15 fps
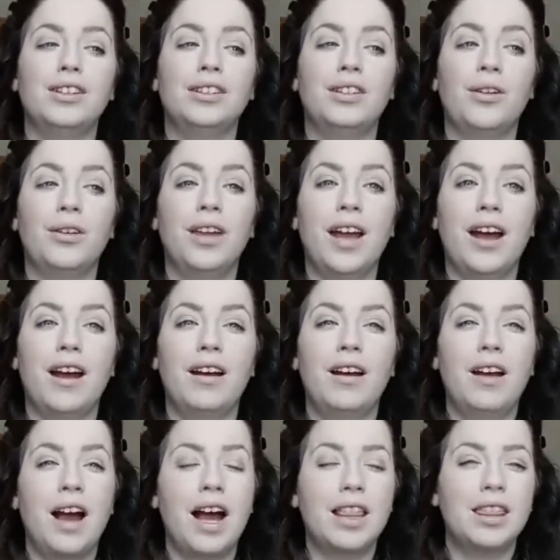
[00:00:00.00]
So yeah,
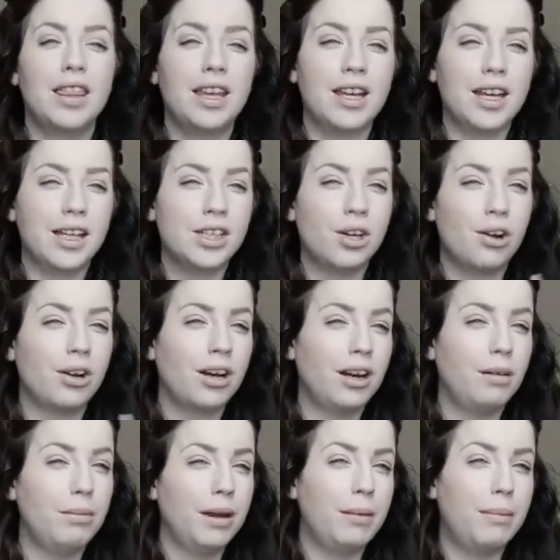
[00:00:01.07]
I think I talk a
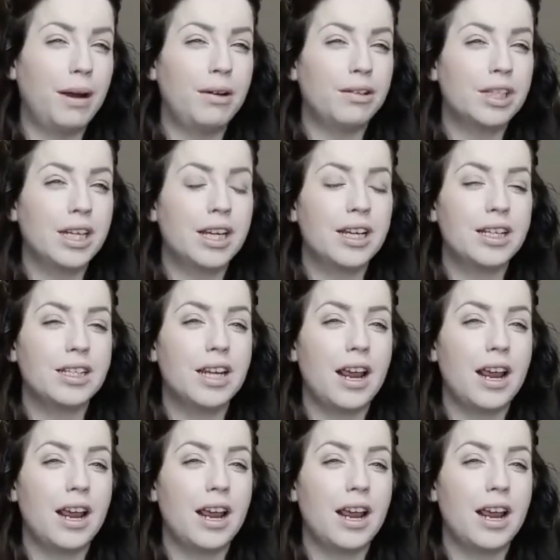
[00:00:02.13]
little bit about it